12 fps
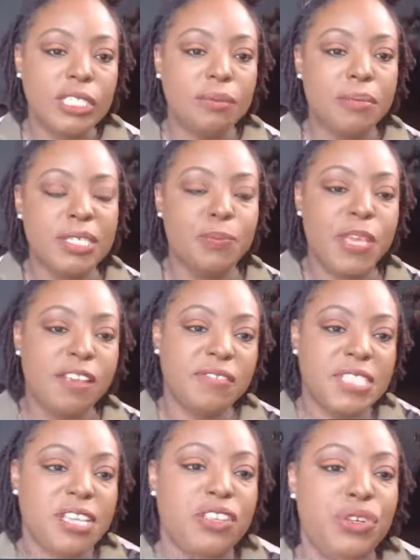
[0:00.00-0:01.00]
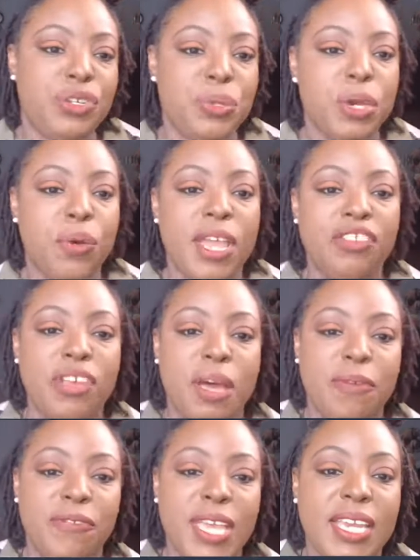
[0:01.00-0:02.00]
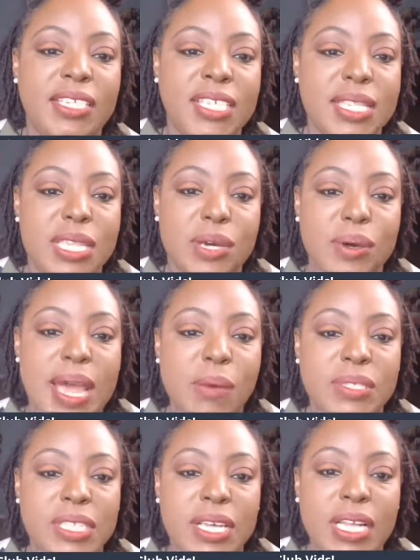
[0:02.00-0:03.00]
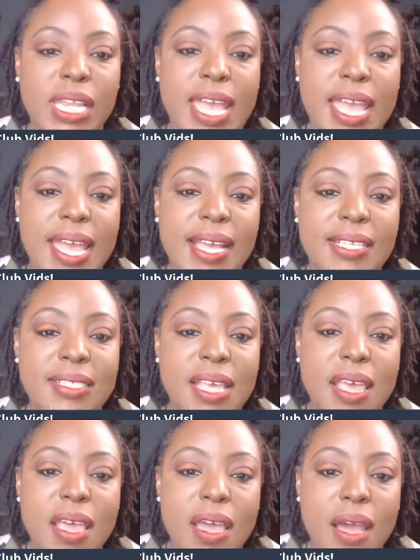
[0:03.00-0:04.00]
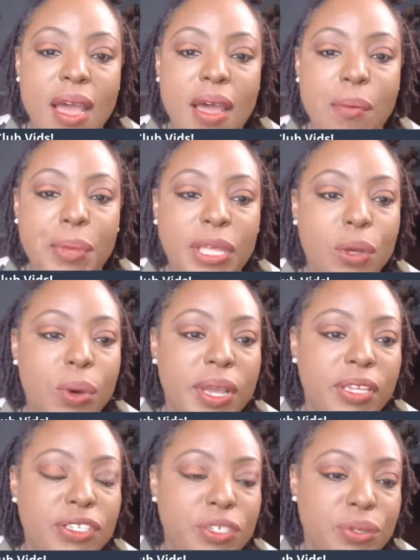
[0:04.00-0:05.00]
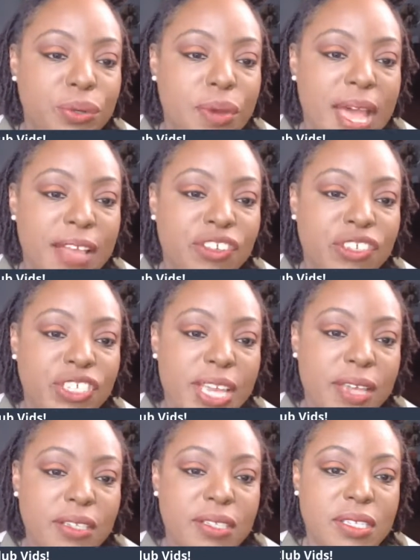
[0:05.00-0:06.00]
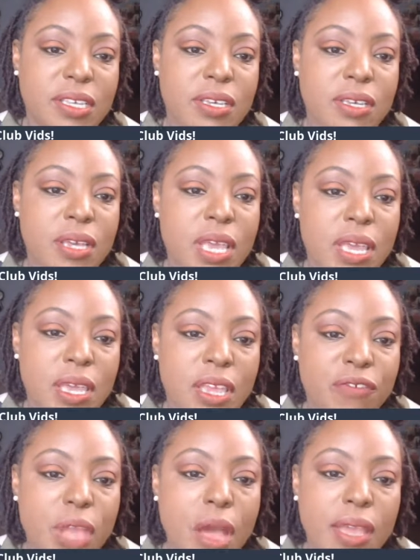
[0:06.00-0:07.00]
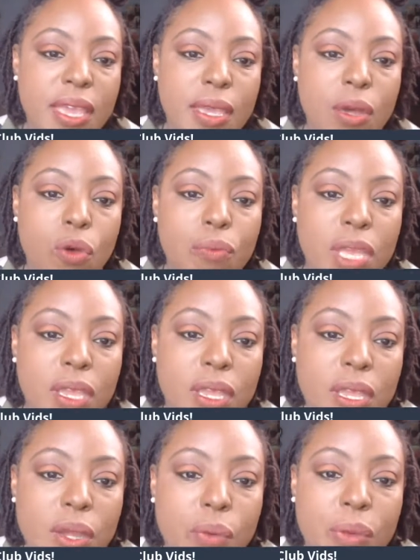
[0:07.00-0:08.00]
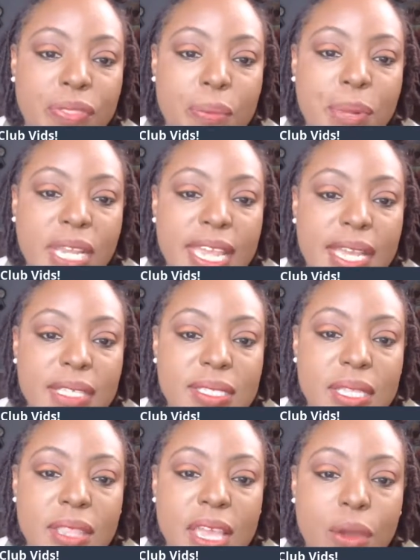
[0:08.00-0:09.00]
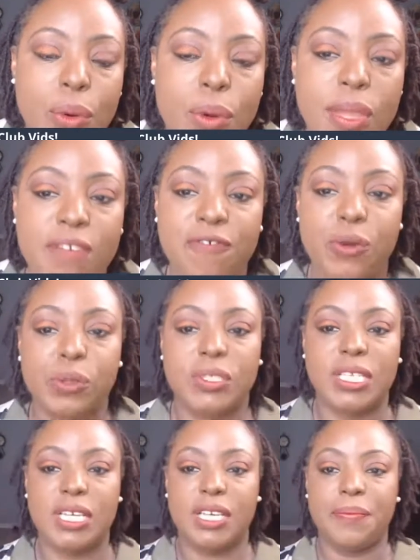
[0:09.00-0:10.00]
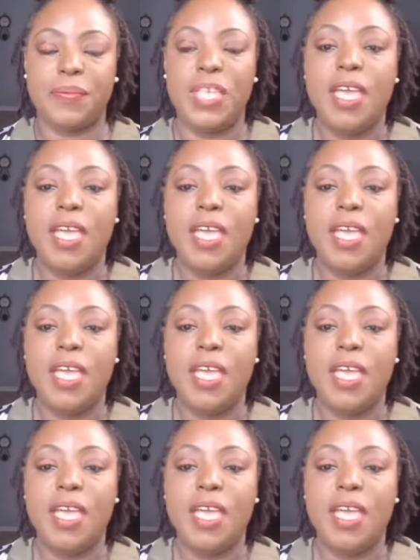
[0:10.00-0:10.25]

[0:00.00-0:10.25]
Miss Bev said, you do a great job of editing, though. I was in class, but going to IG chat to see if y'all can help me with the plants that grow in full sun.